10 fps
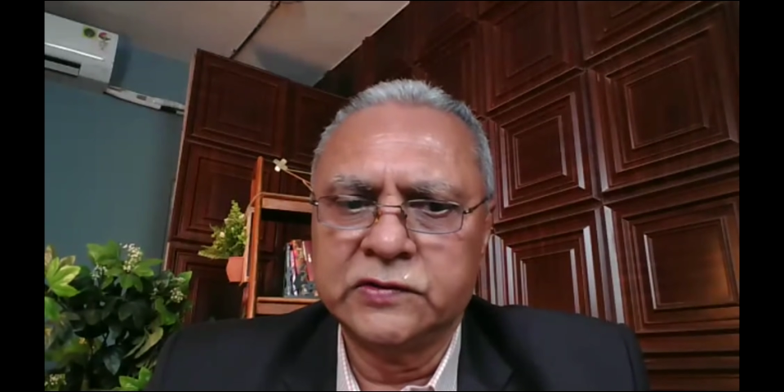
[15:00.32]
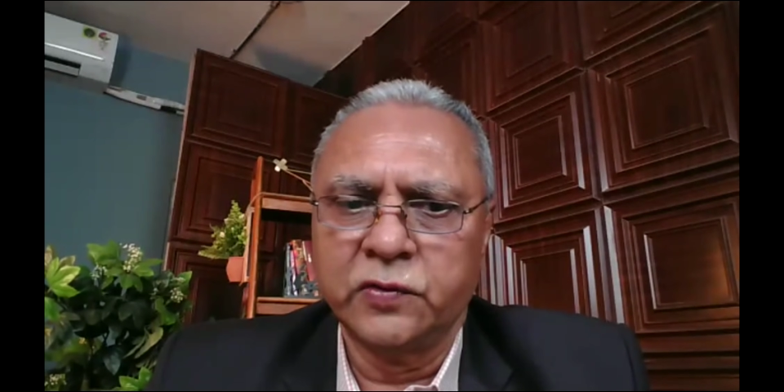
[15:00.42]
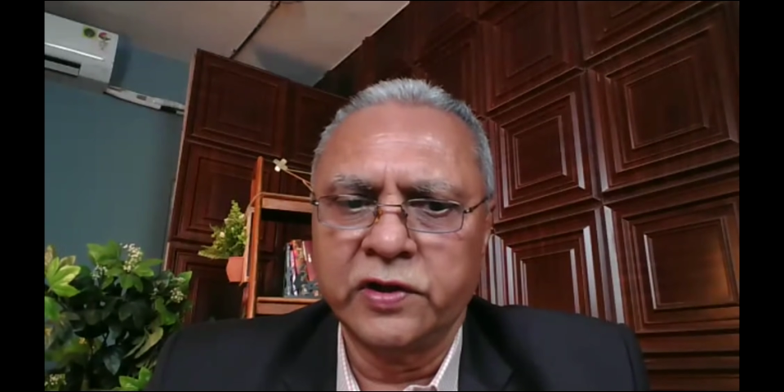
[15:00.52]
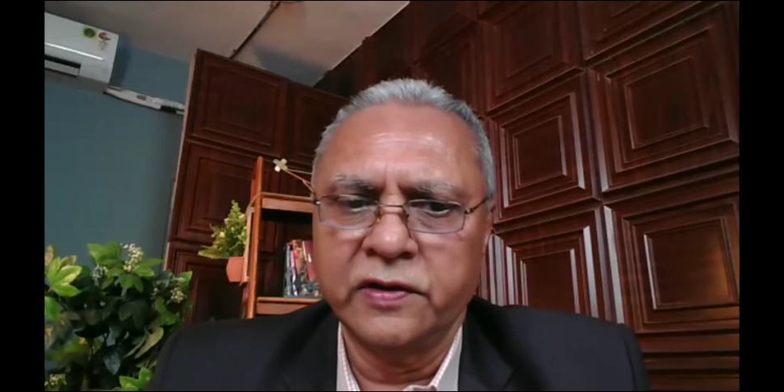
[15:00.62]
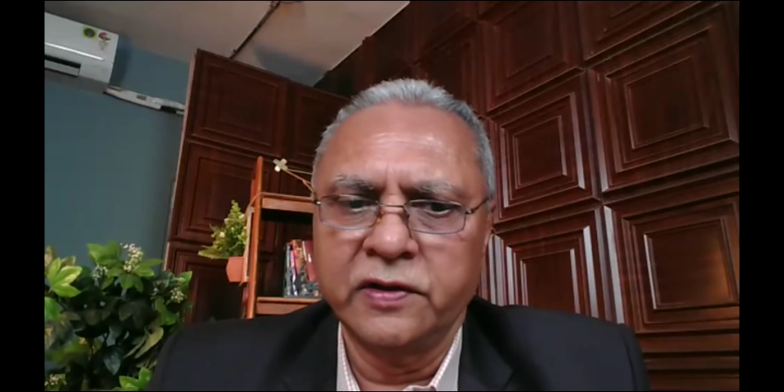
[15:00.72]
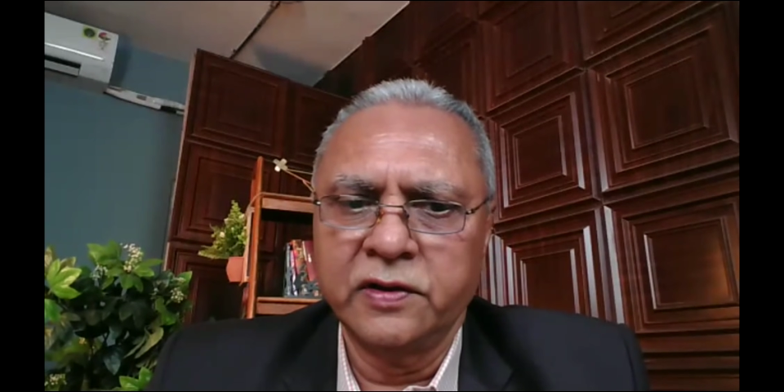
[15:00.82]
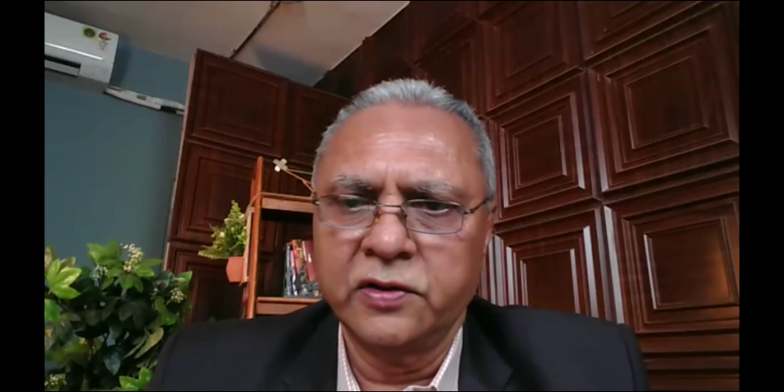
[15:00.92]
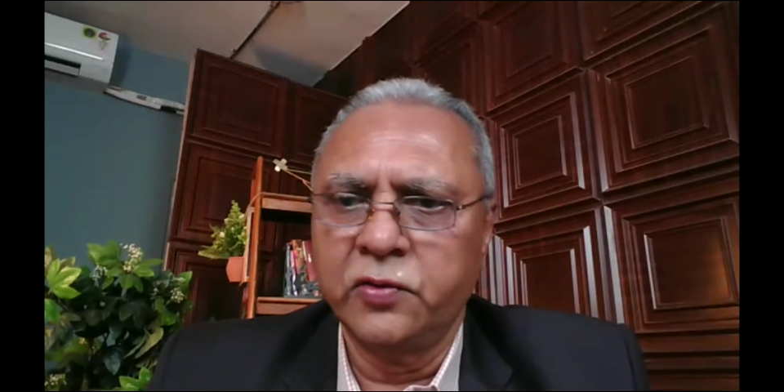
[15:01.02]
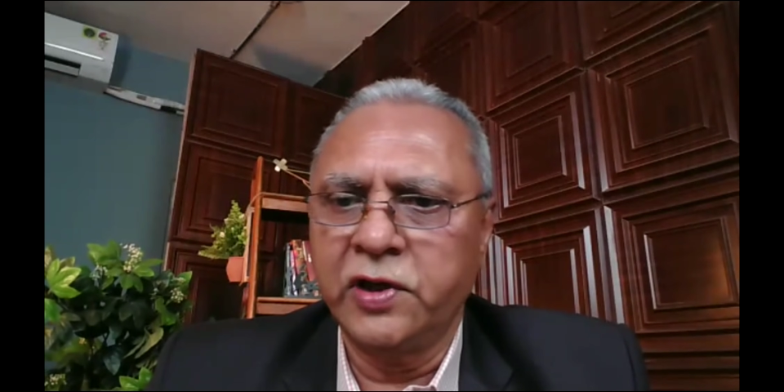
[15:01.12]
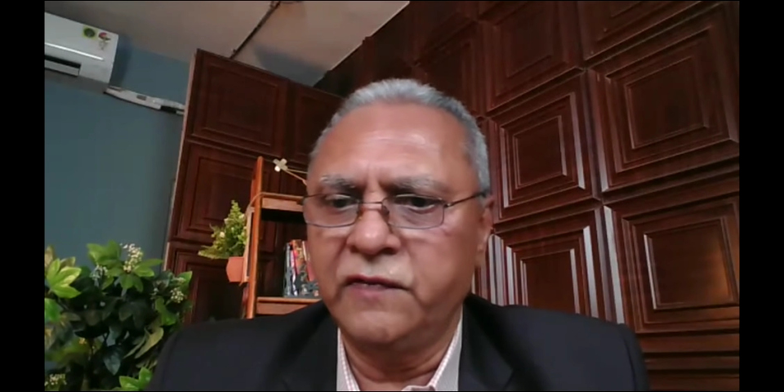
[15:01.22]
Okay.
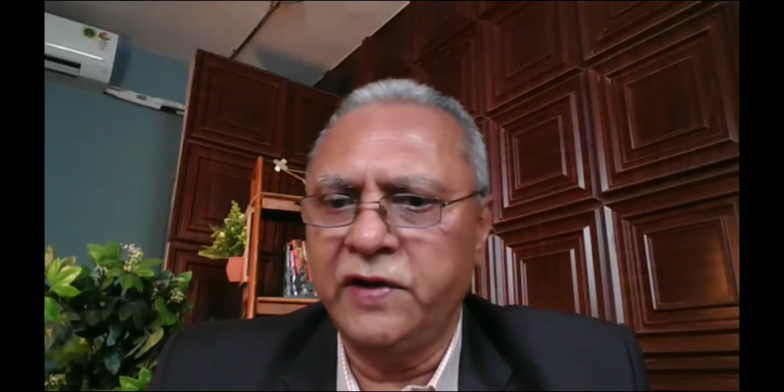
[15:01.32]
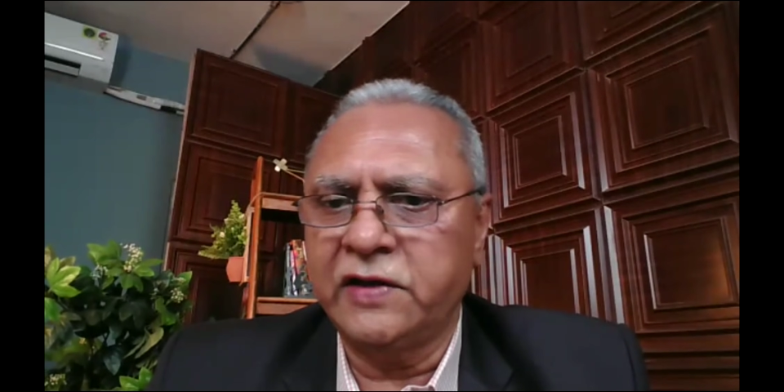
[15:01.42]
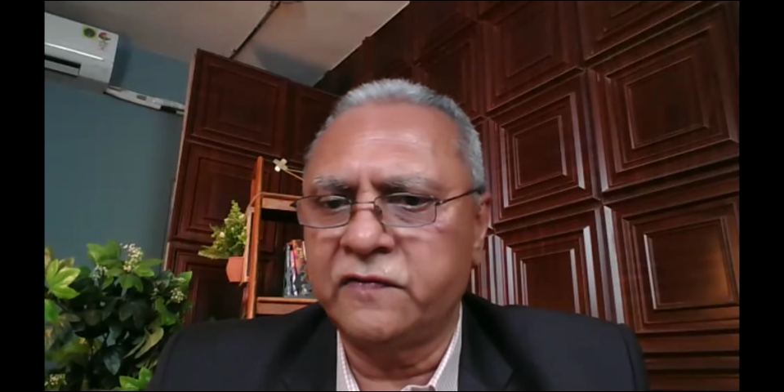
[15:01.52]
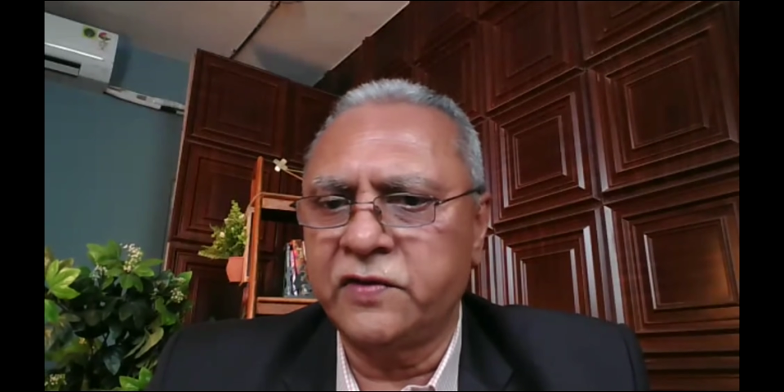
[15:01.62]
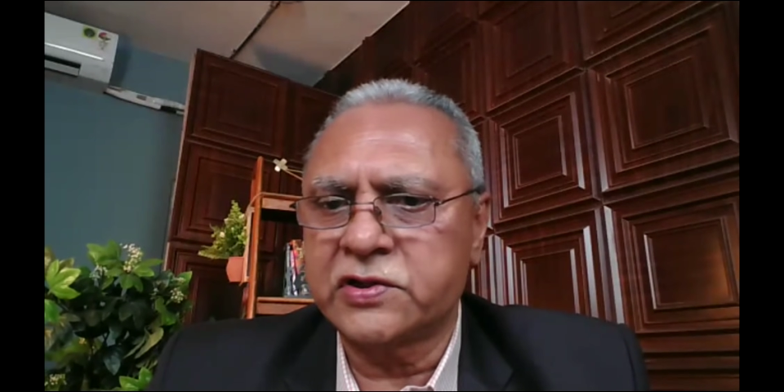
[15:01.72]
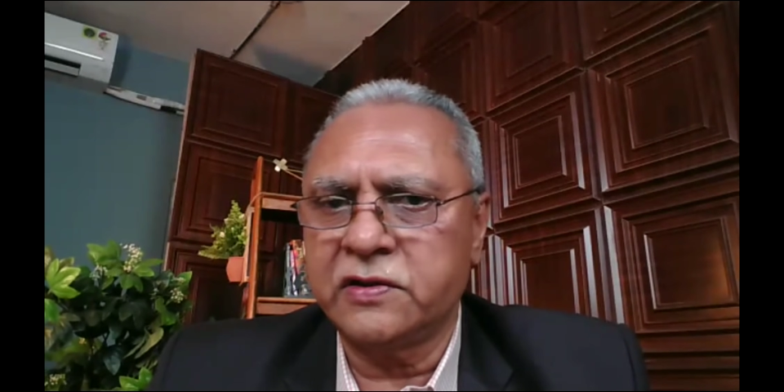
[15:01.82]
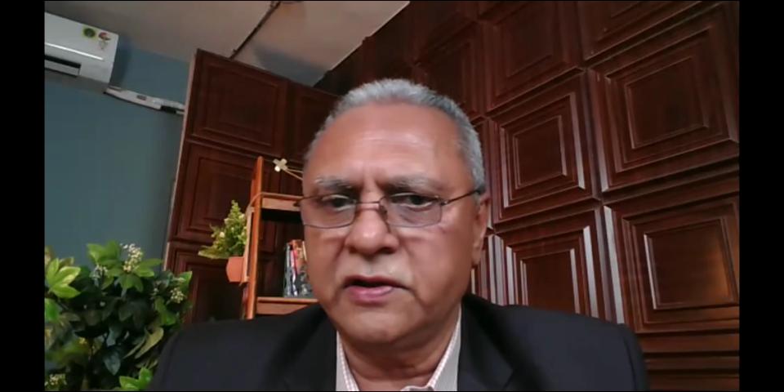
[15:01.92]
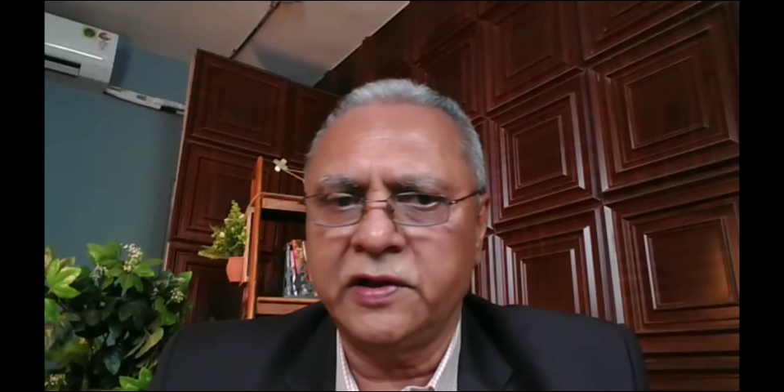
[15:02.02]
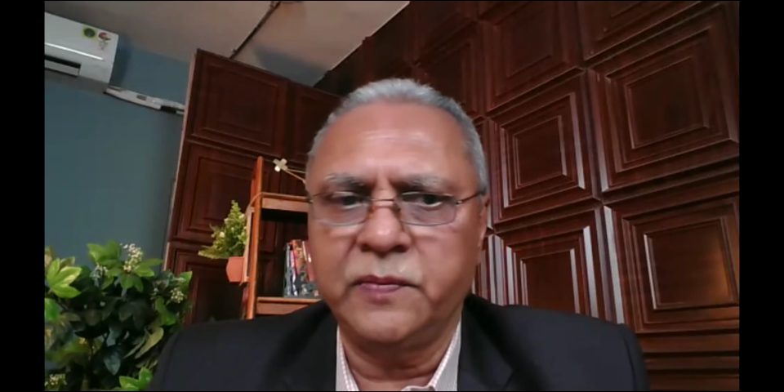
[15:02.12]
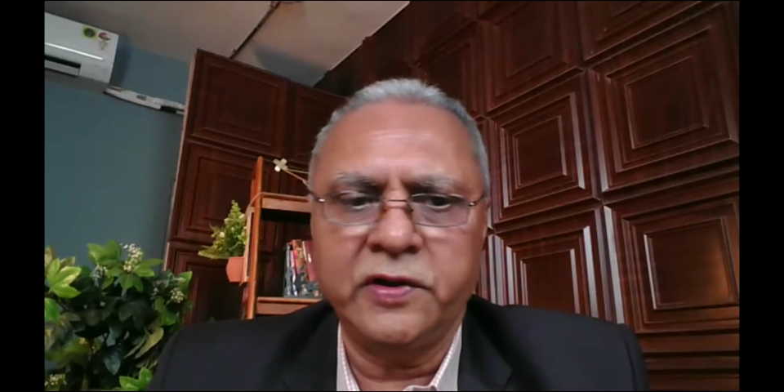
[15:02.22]
Do you have any
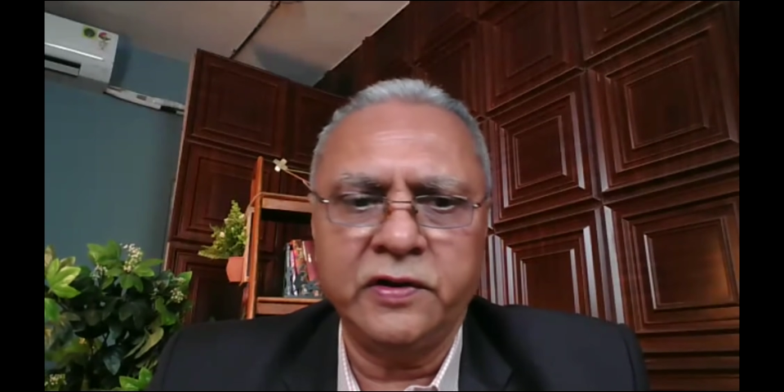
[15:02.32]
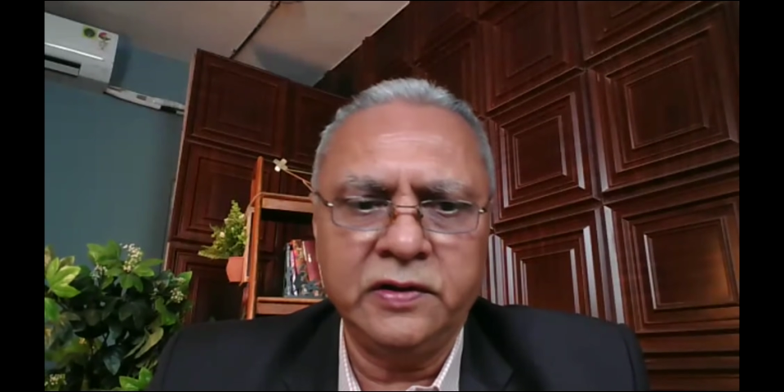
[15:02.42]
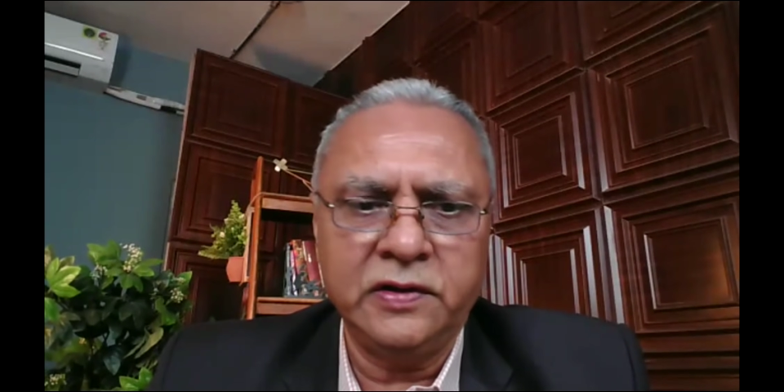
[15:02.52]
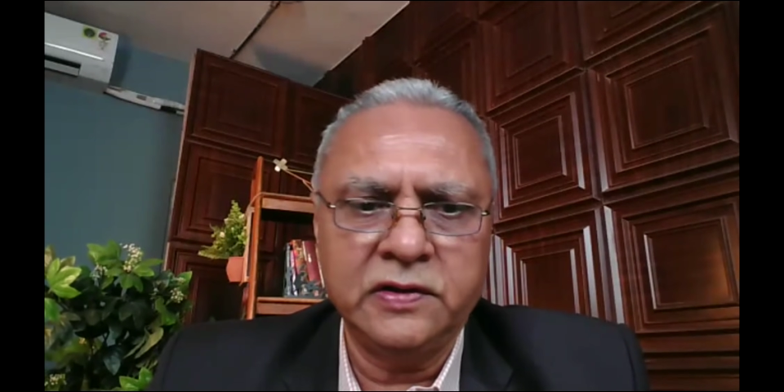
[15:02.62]
question, anybody?